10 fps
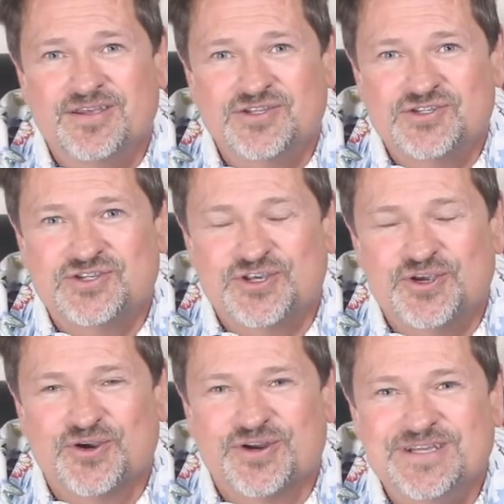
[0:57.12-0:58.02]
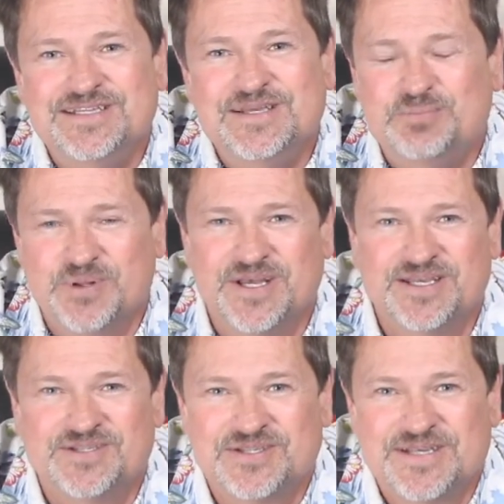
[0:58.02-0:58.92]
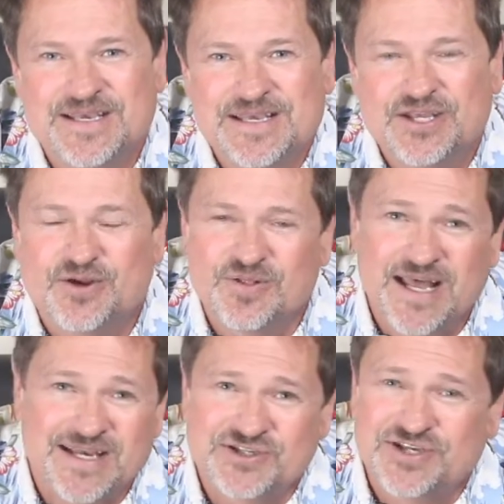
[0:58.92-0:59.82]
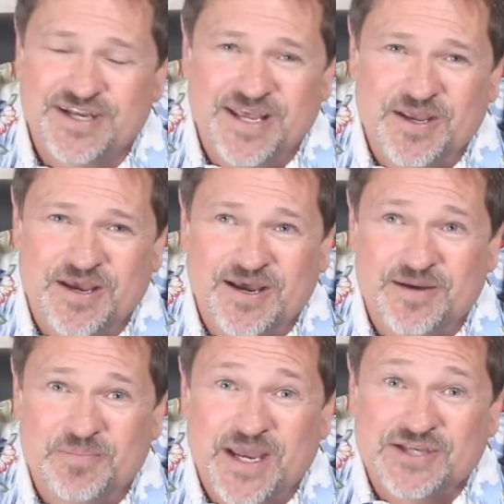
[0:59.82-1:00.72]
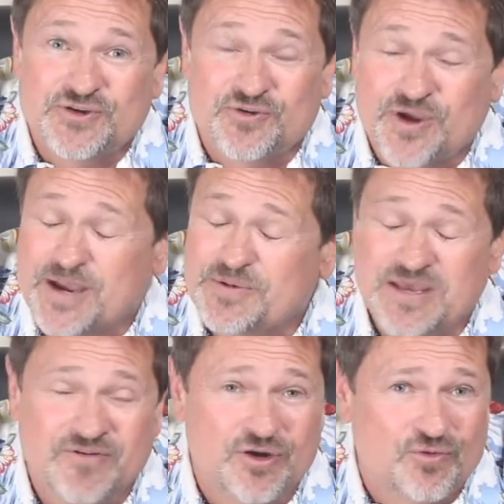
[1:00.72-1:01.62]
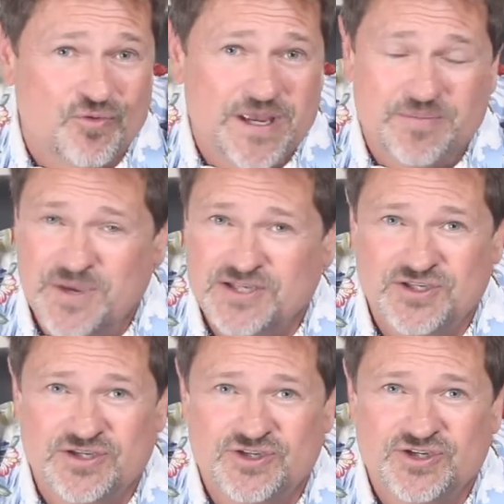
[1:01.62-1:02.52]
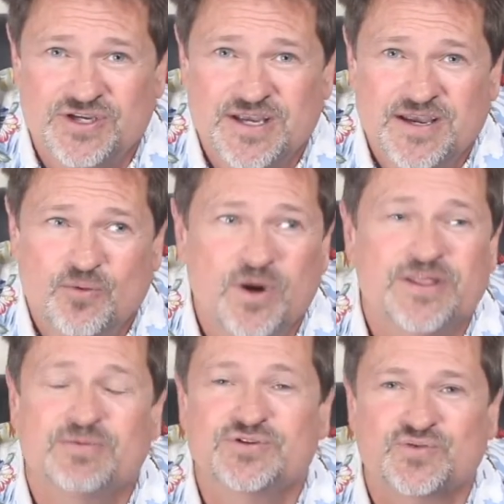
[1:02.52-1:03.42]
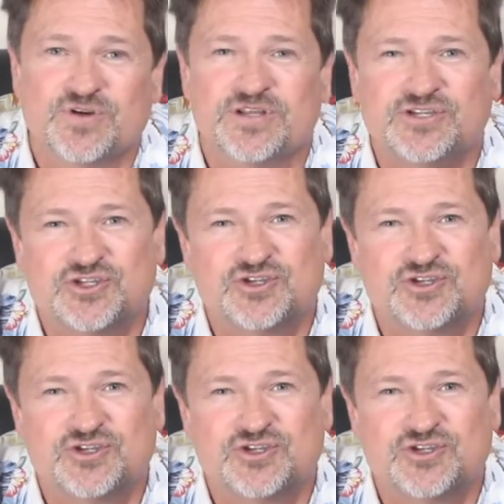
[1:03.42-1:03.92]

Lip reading: is secure in a deep place. Last Sunday, Pastor Graham gave a great message, one that was really